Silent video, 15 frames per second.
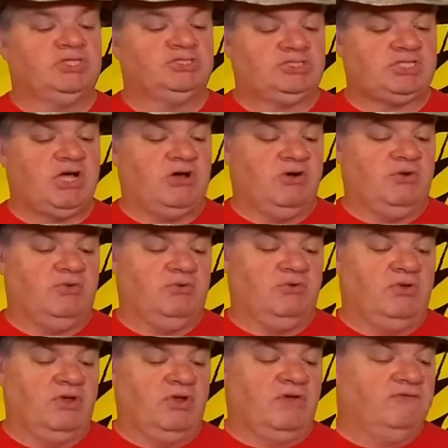So,
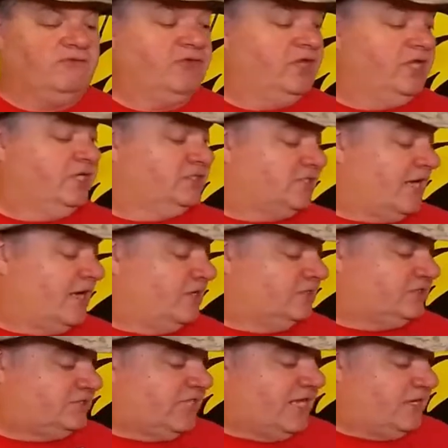for the entire
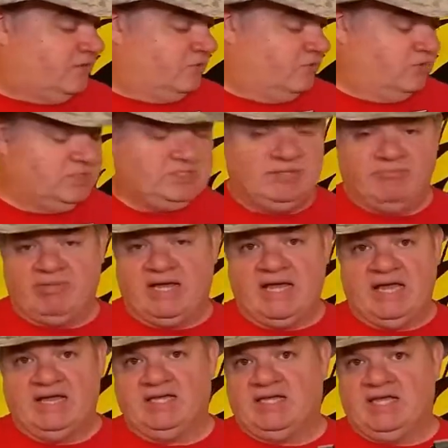set, with the
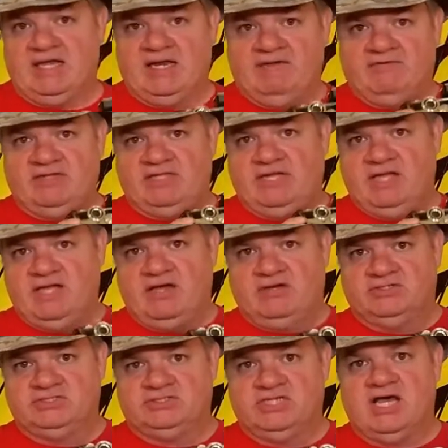bag and everything
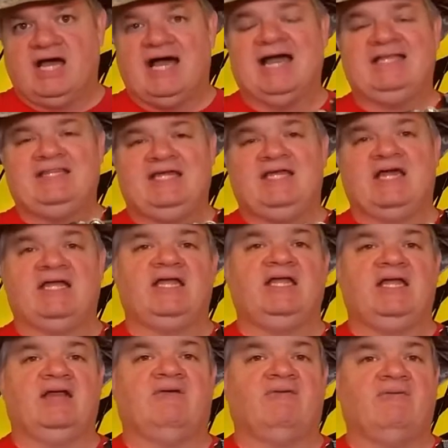else, I think I can
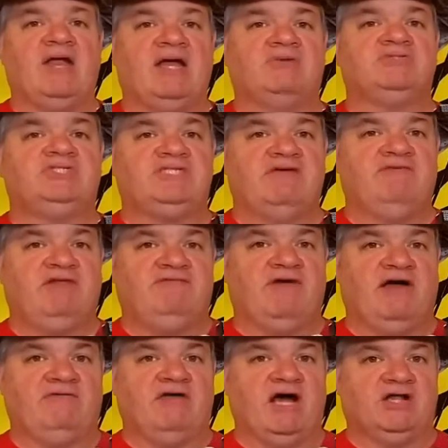get around
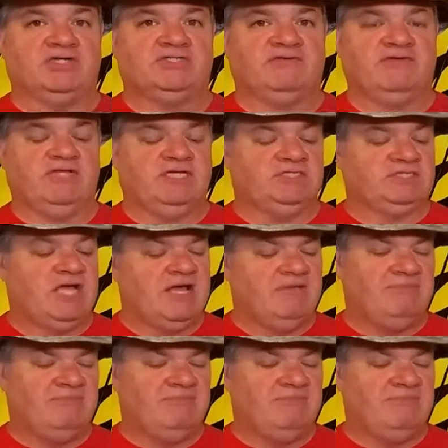$75 for this.